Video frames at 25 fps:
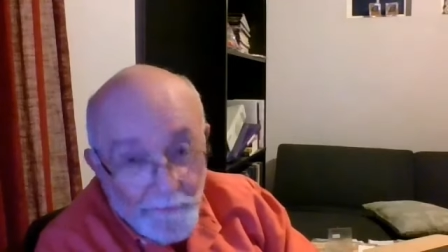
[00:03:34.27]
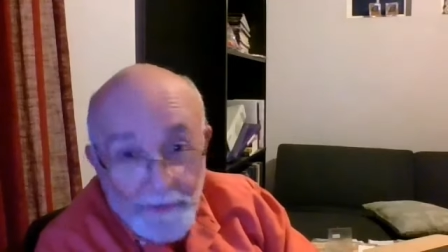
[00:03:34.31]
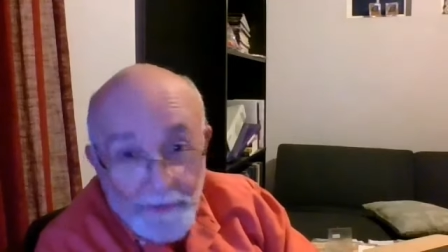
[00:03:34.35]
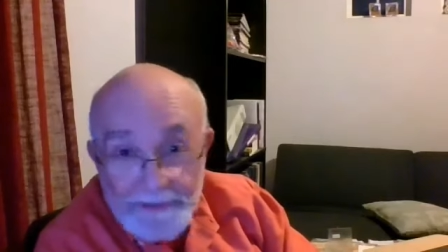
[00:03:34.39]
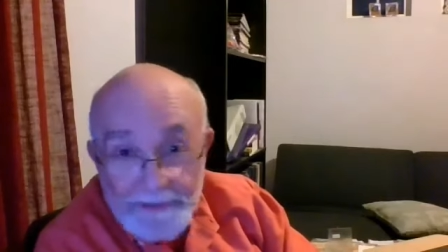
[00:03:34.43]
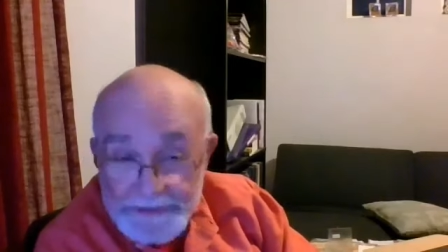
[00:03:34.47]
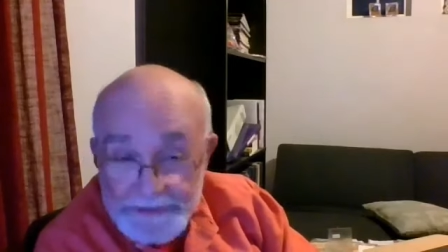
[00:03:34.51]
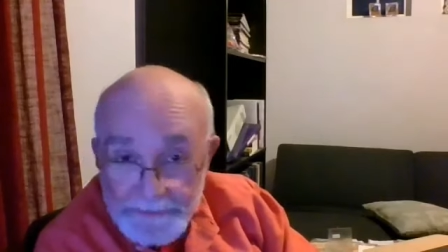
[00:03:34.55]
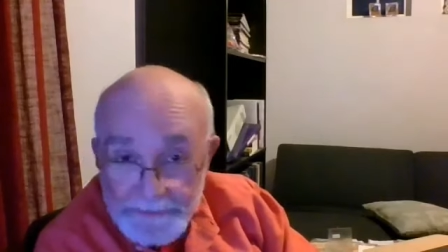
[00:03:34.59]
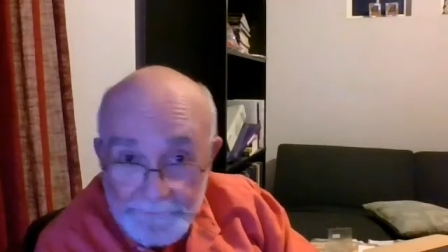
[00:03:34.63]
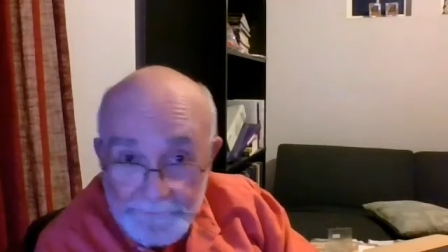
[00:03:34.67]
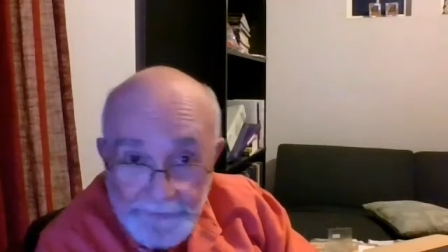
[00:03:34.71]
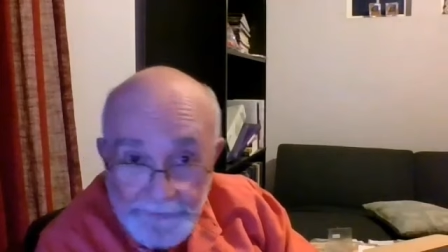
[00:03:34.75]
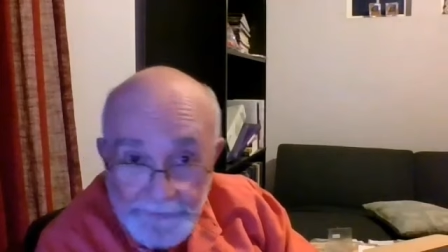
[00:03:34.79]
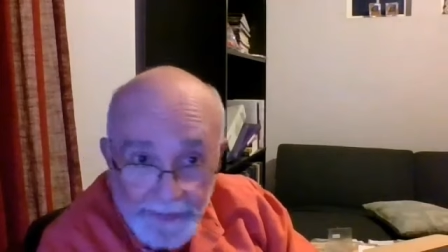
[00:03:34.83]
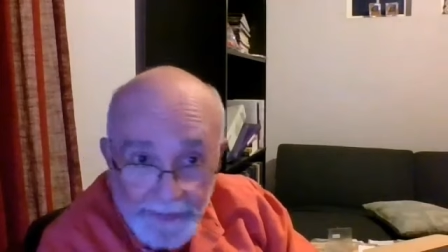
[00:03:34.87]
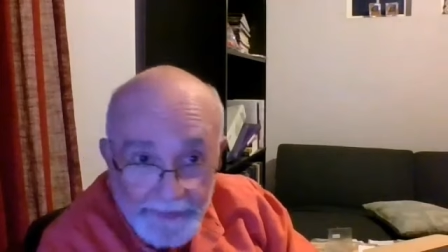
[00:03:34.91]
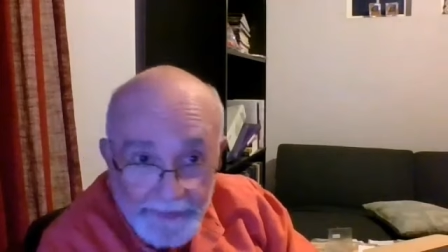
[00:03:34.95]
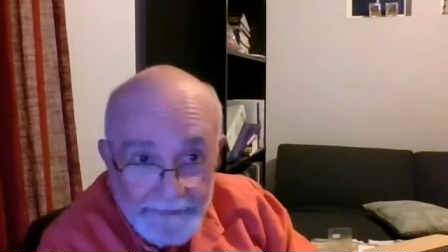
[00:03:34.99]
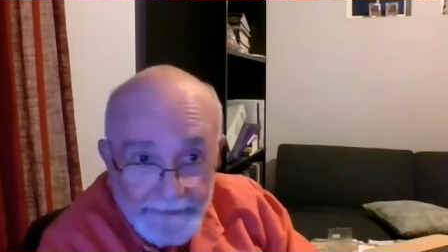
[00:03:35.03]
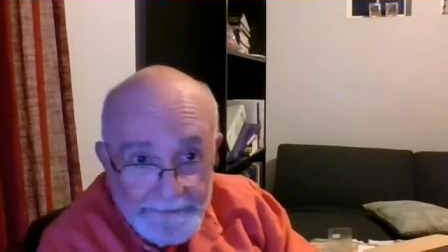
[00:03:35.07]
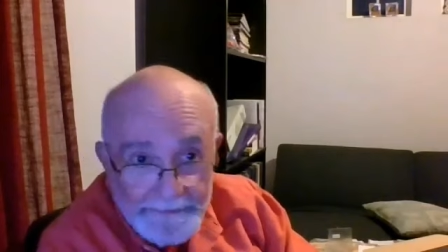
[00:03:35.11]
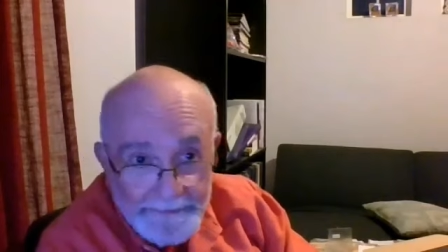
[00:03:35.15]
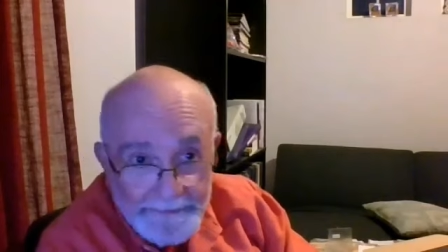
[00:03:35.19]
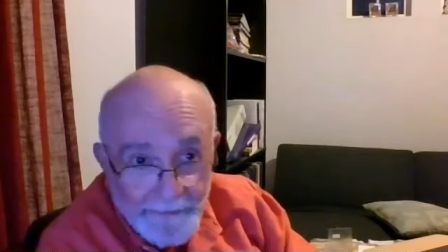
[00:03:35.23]

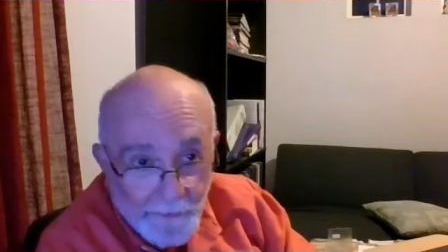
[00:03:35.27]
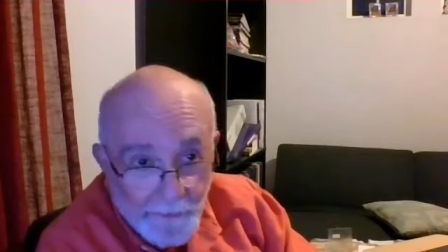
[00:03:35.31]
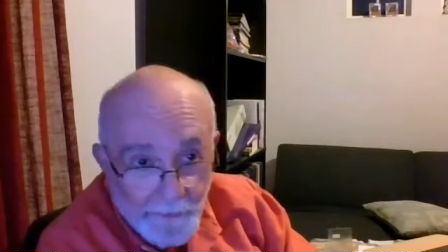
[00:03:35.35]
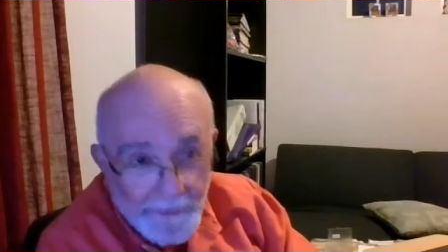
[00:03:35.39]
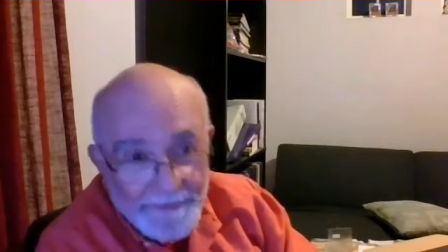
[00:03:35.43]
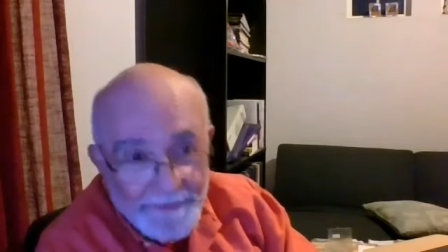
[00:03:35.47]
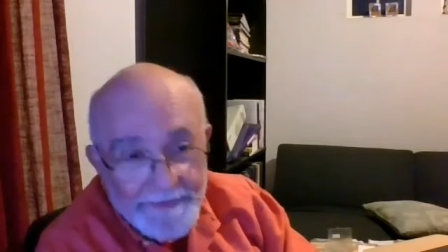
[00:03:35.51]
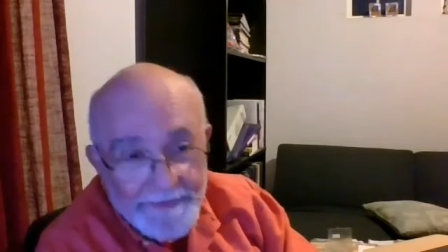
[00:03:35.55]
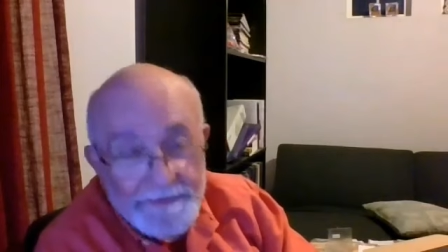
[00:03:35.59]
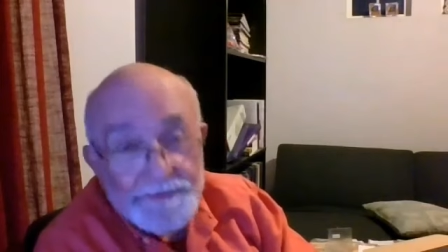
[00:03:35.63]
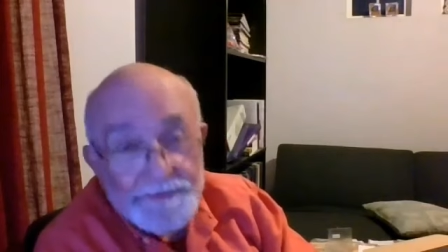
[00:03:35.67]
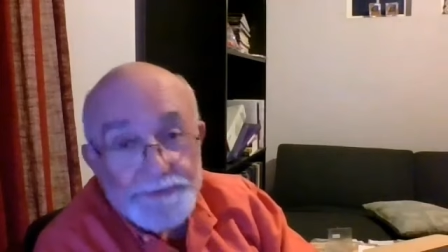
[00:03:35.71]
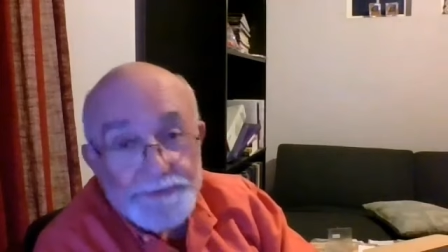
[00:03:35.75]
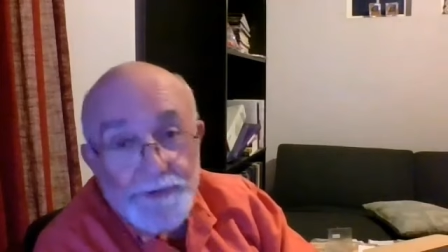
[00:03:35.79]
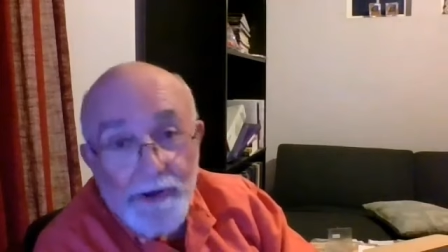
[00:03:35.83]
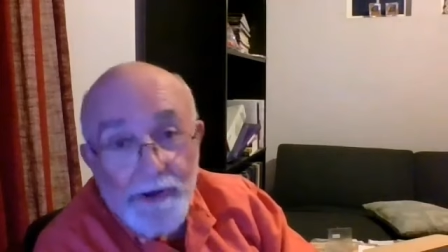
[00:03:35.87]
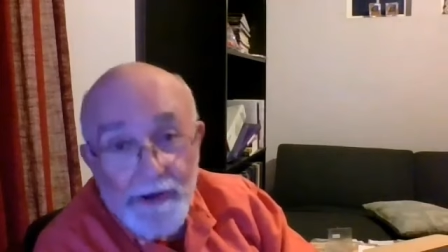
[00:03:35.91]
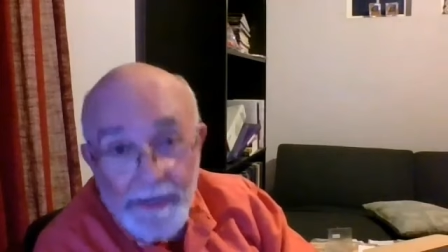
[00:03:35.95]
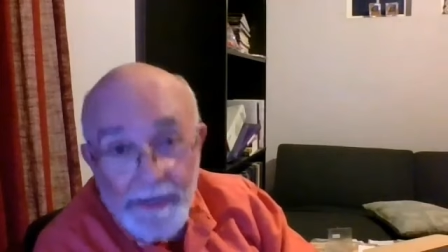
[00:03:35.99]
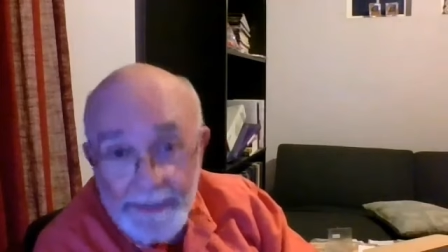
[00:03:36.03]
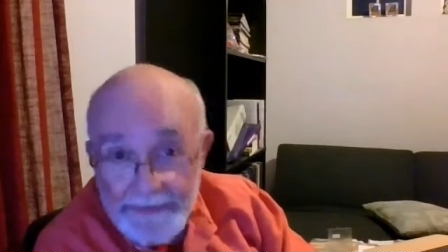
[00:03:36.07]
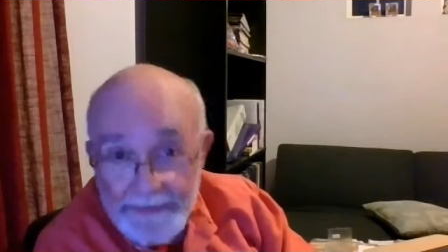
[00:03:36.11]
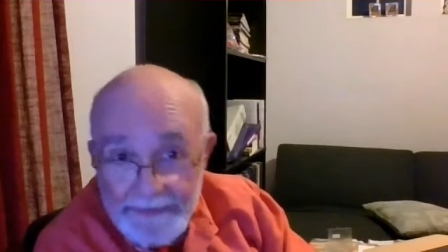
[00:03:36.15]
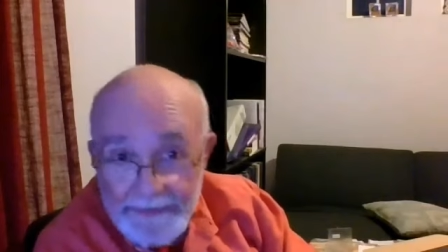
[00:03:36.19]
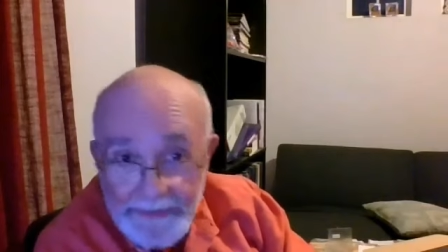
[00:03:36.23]
worshiping, or the
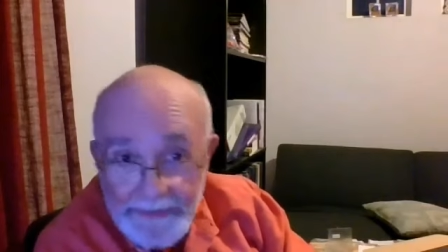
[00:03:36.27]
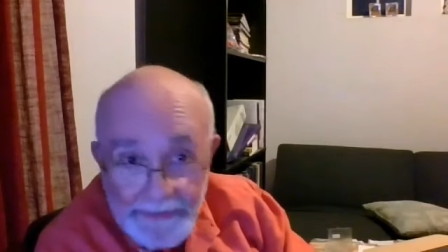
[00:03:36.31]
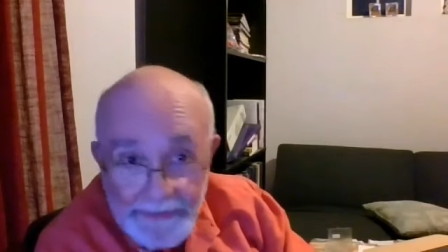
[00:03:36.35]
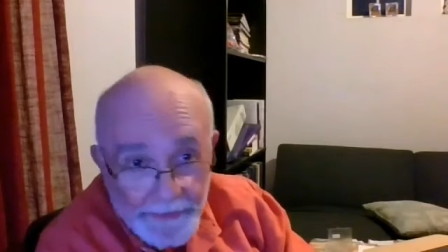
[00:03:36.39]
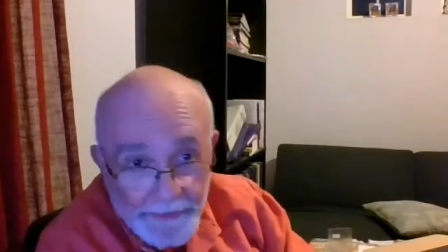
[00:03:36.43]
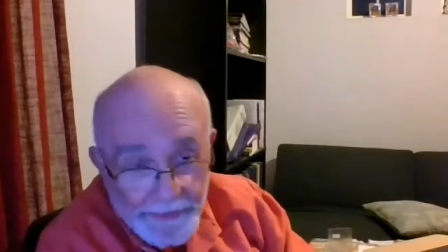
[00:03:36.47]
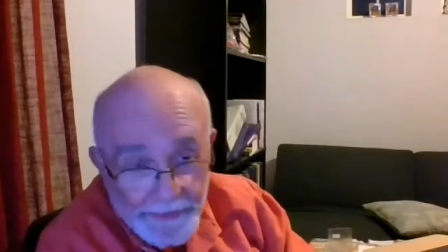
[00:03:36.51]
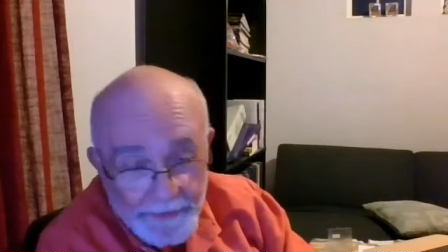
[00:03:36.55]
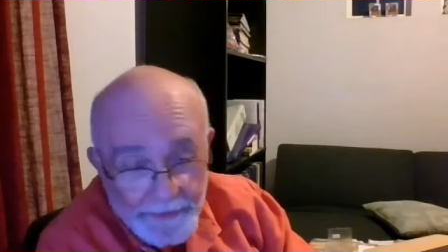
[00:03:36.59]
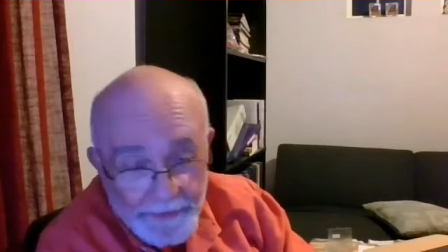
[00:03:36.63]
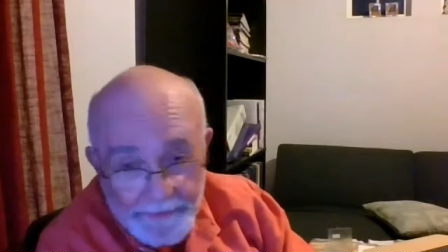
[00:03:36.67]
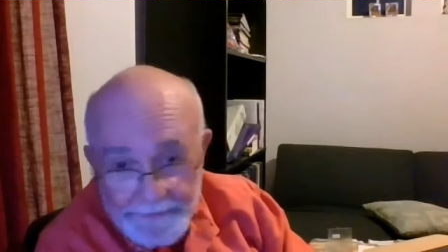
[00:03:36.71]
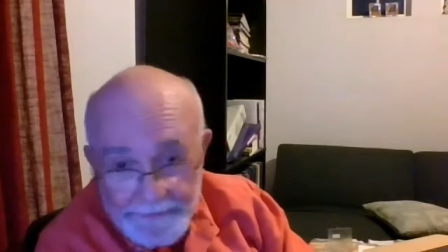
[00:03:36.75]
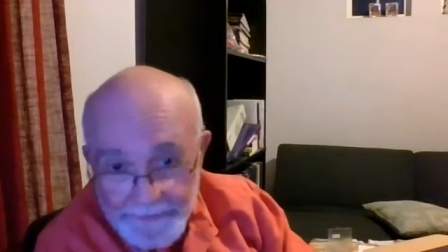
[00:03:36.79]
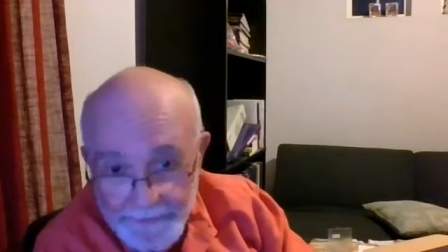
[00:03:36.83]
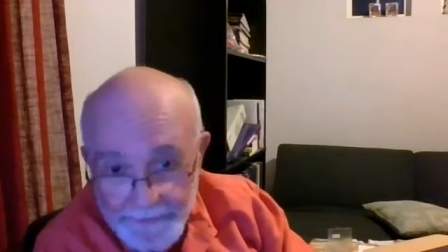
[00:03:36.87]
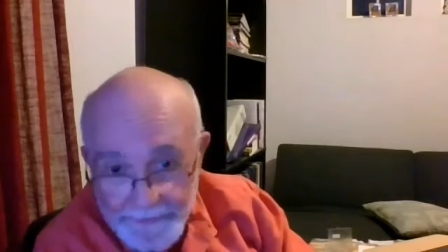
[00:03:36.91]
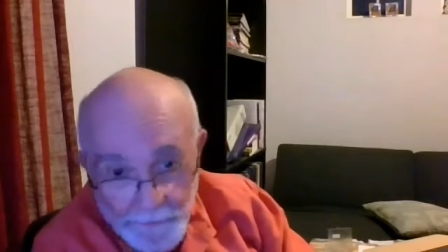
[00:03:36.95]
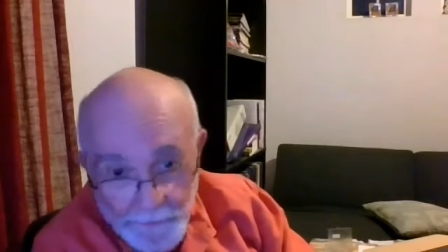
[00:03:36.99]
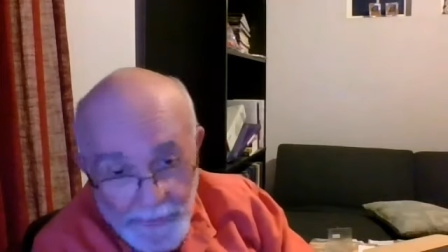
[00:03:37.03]
drawing near,